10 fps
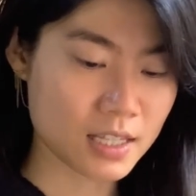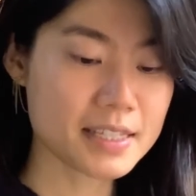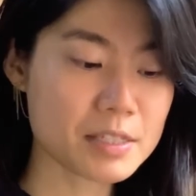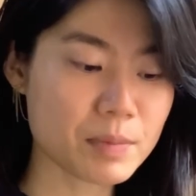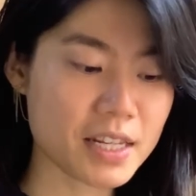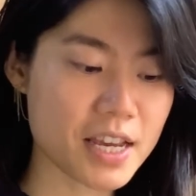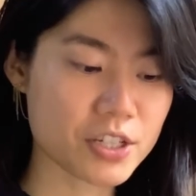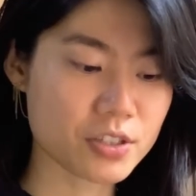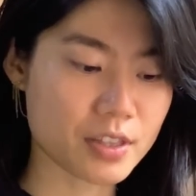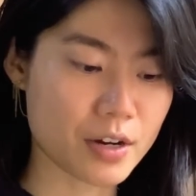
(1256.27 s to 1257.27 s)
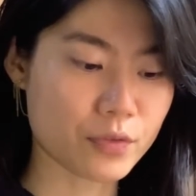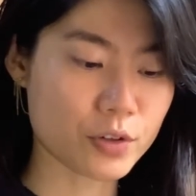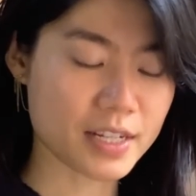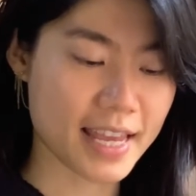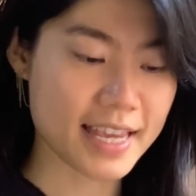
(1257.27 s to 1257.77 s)
this mediation therefore
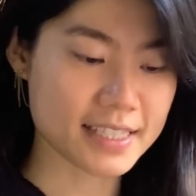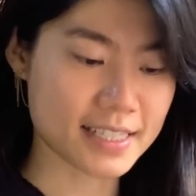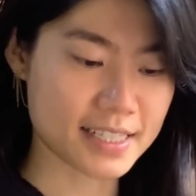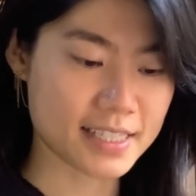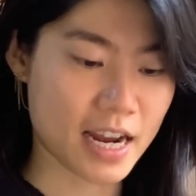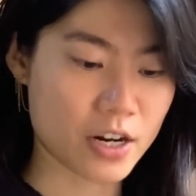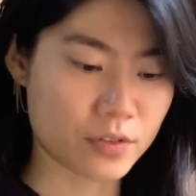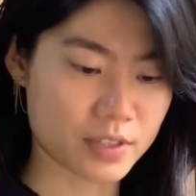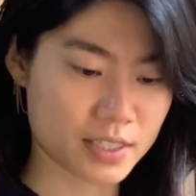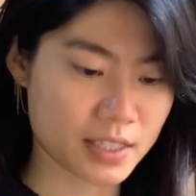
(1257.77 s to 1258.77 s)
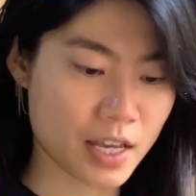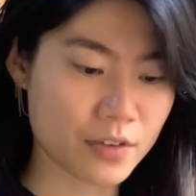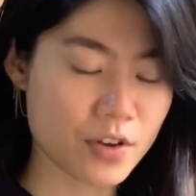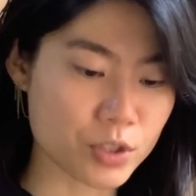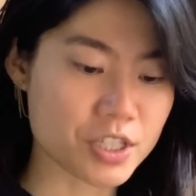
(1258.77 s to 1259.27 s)
negates the desire of the
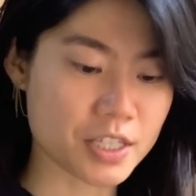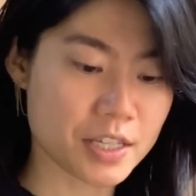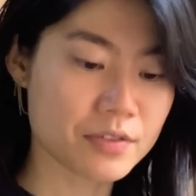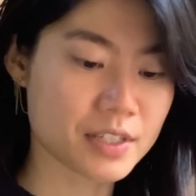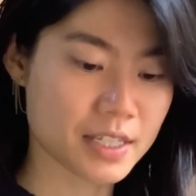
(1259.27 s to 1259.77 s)
slave, which gives